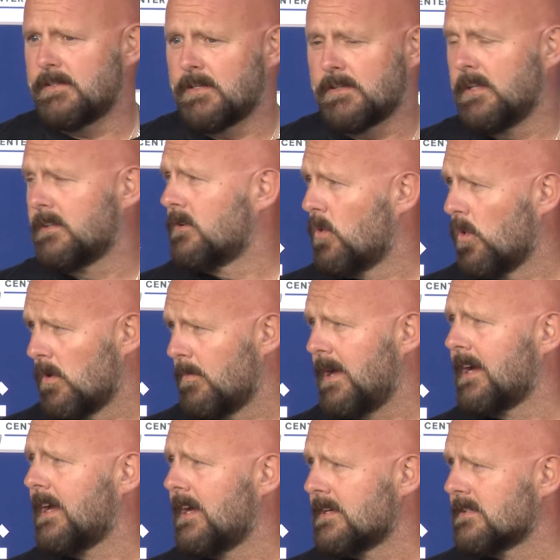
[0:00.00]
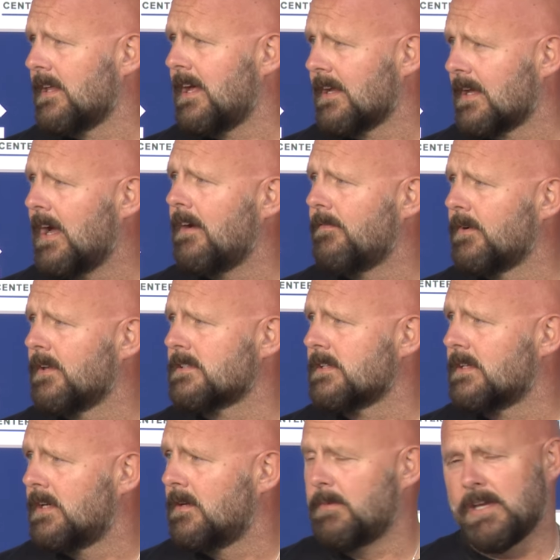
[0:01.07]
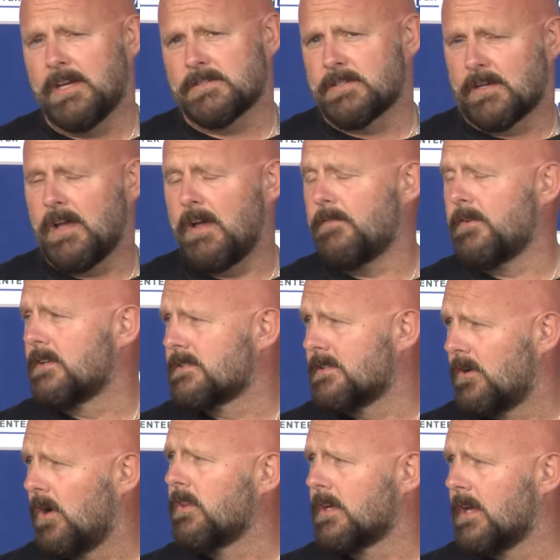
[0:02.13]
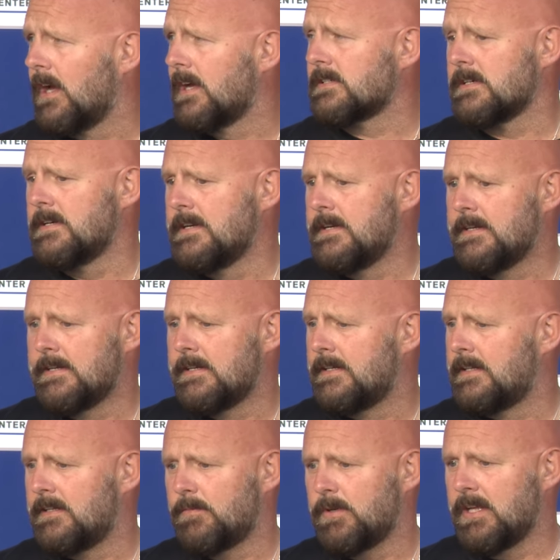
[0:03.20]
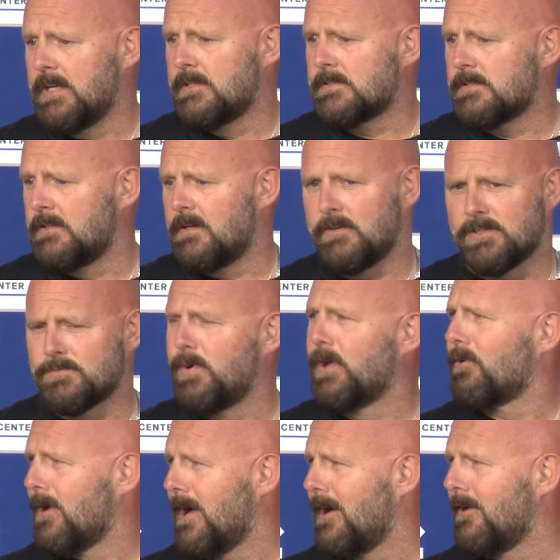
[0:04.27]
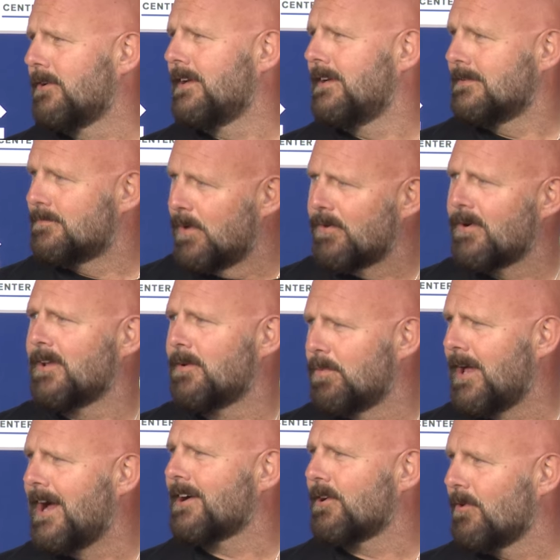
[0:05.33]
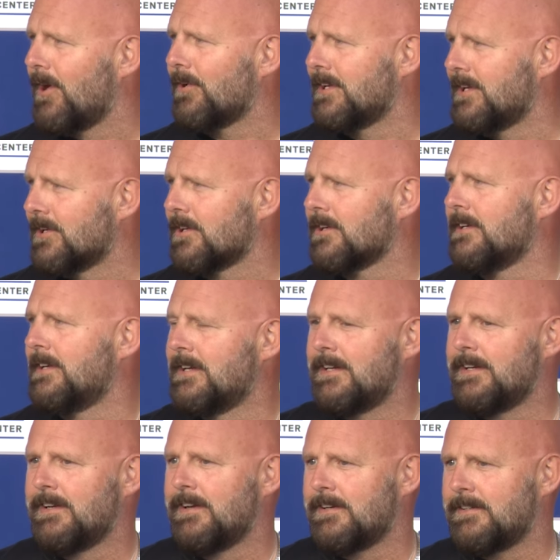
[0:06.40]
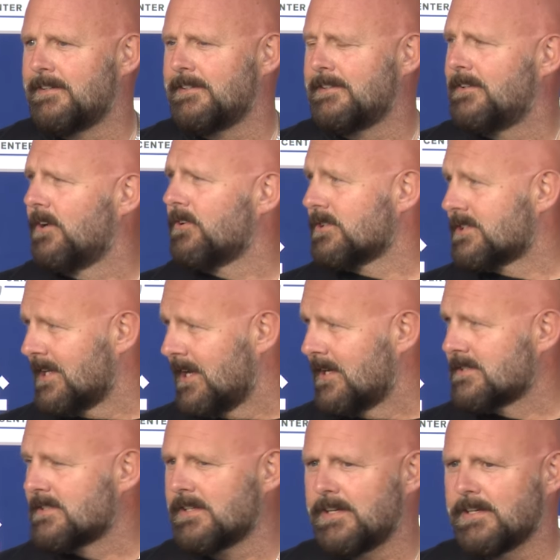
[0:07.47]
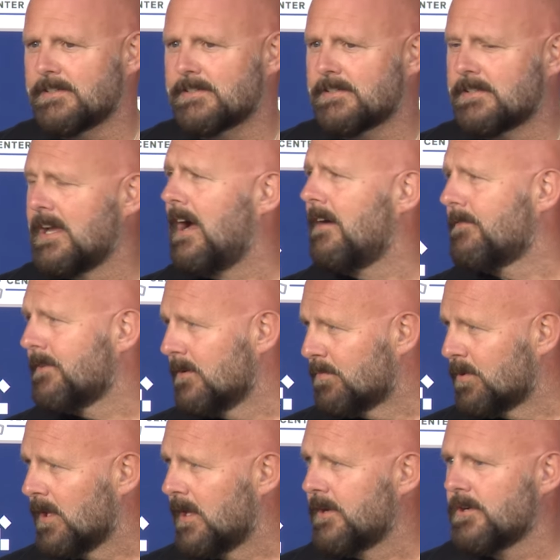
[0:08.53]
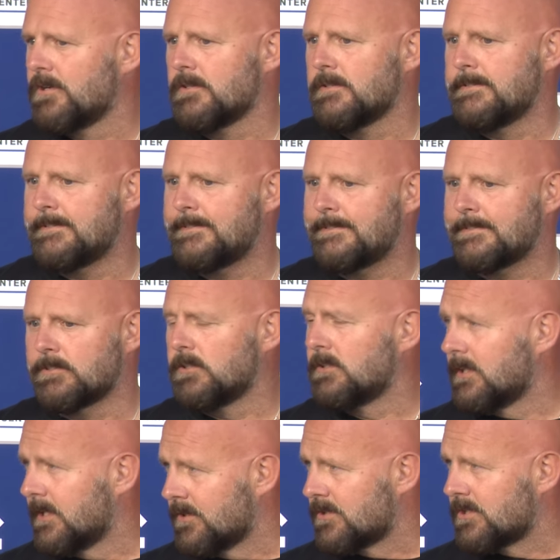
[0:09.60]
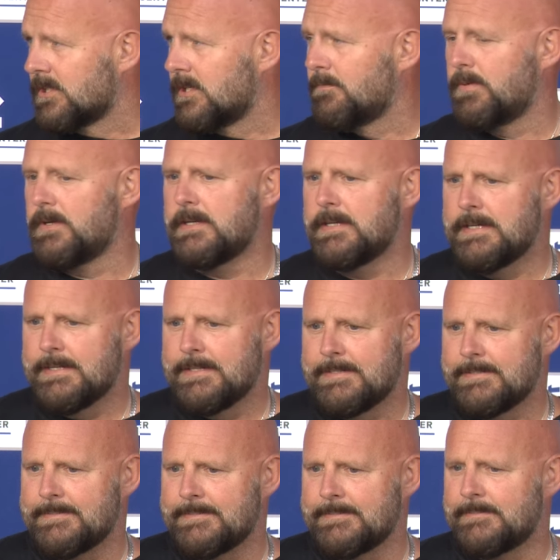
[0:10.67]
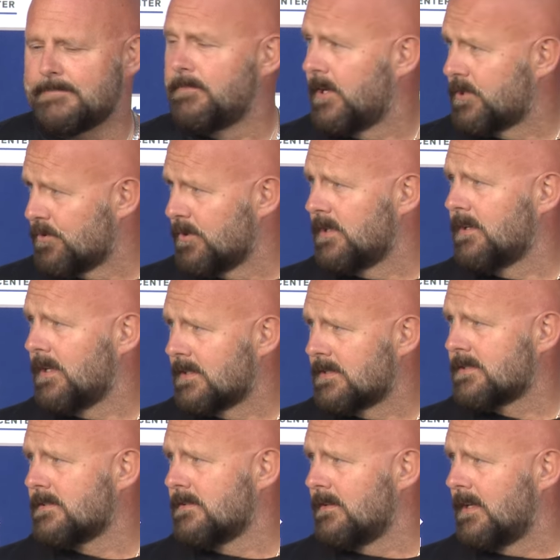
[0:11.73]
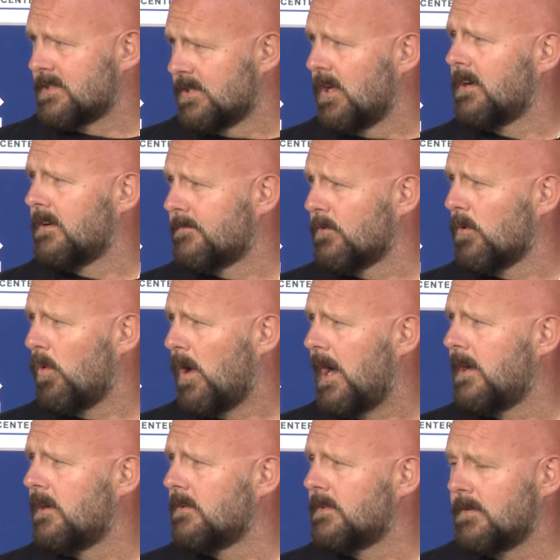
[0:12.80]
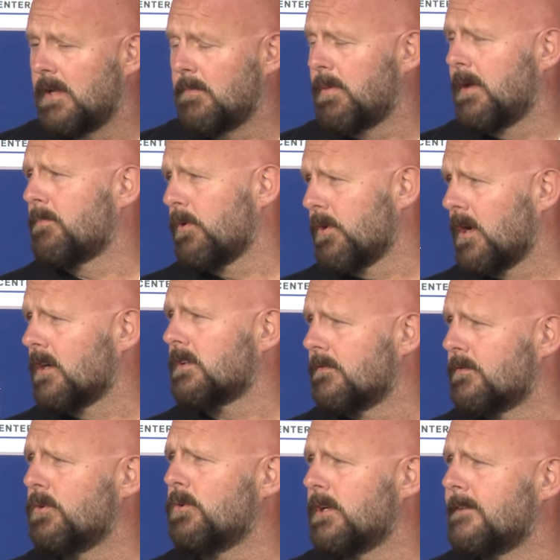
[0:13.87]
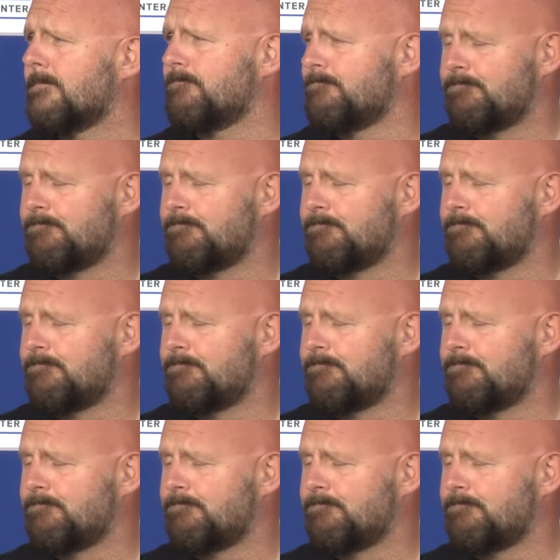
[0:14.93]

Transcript: I think the quarterback has a lot of confidence in him. He has the confidence in all the guys. But he's been around. He's been around the block around here. Understands things. Confident player. Good leadership. Veteran that's done it for a while and been productive doing it.